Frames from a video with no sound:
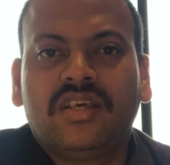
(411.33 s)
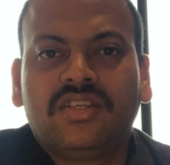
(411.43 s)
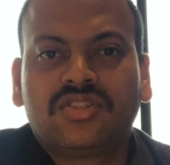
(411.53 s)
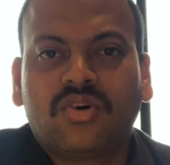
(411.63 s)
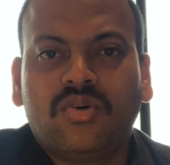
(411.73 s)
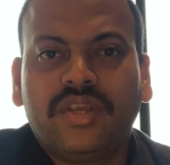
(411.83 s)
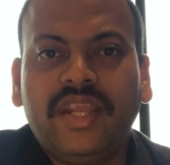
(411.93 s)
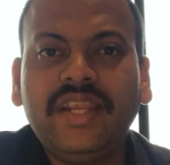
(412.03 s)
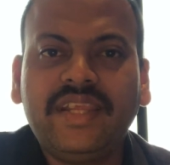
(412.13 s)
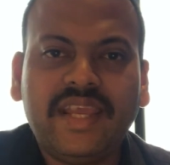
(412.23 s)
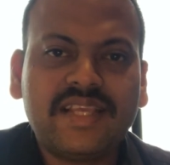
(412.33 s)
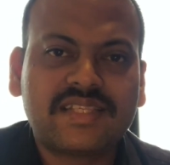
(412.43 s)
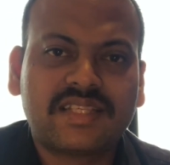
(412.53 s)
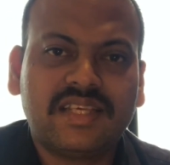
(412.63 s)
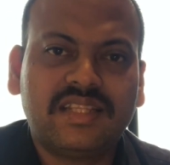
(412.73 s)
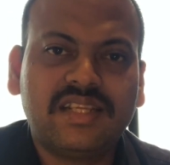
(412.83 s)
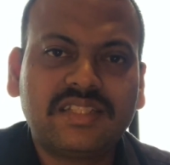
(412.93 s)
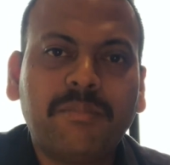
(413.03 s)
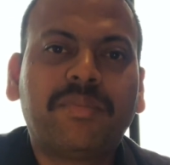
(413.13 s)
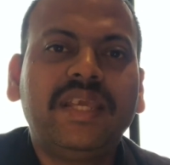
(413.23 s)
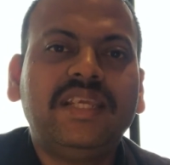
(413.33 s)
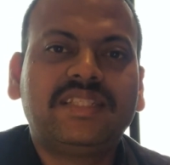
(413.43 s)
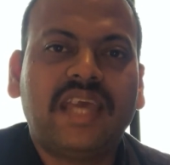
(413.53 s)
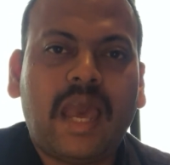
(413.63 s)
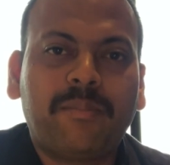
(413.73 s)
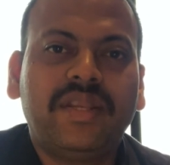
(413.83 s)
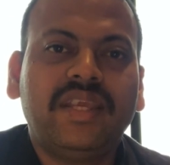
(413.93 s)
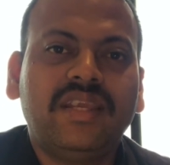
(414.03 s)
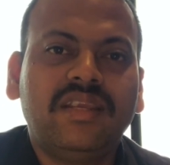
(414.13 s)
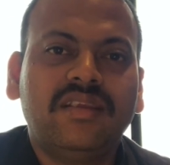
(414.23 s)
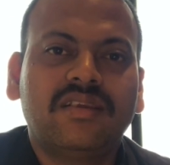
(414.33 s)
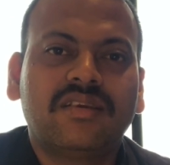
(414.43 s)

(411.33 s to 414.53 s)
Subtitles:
So in case there's a breach happening,